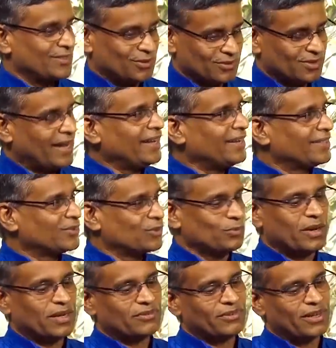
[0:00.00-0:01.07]
right? So
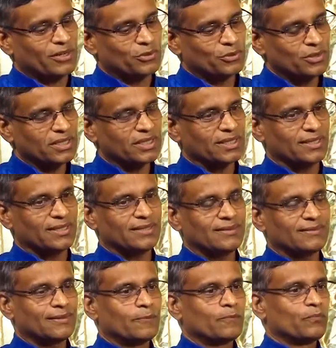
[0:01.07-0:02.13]
what we are doing
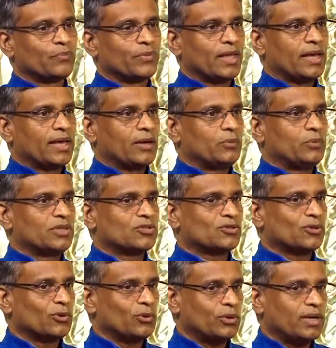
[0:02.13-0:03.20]
is we
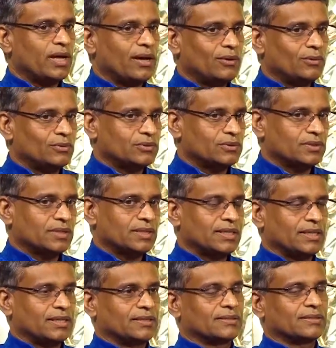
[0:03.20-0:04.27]
slow down
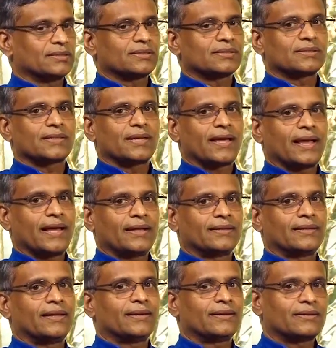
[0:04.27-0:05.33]
things
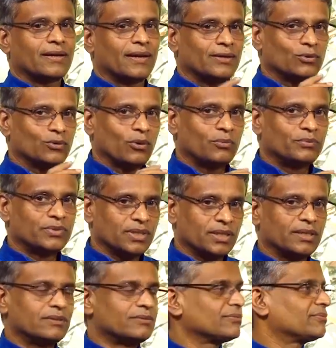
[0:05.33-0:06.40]
and then try to
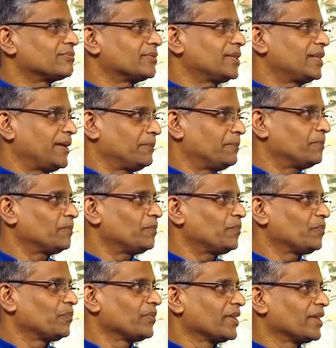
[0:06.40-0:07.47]
observe them,
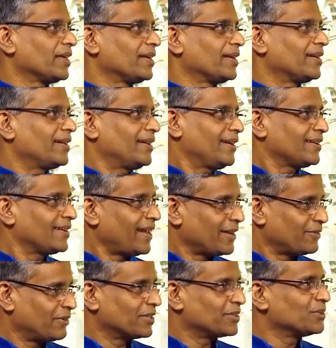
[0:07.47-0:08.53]
right?
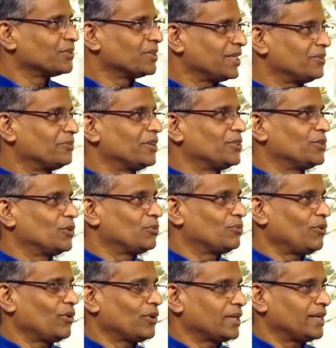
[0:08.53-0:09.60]
Like what you did when you were
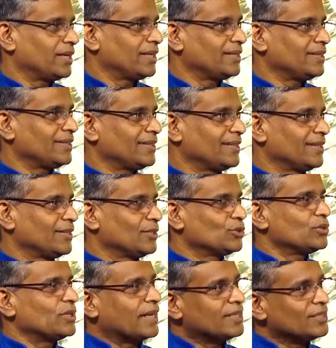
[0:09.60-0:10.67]
walking. So
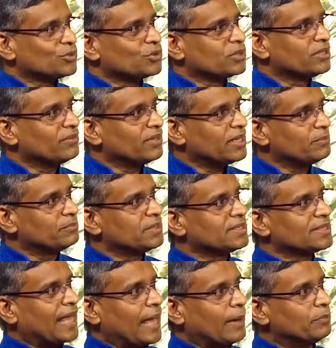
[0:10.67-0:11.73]
that is to develop
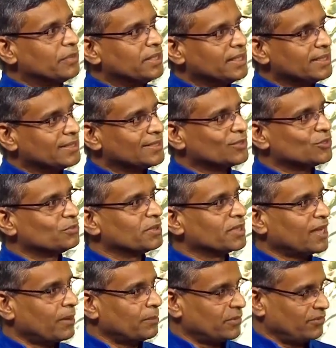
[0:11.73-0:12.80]
this ability to
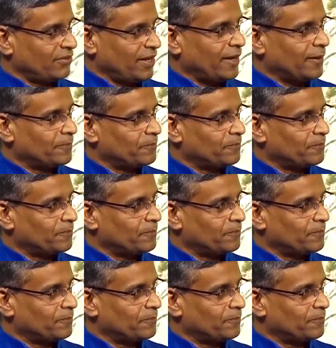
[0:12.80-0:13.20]
become aware,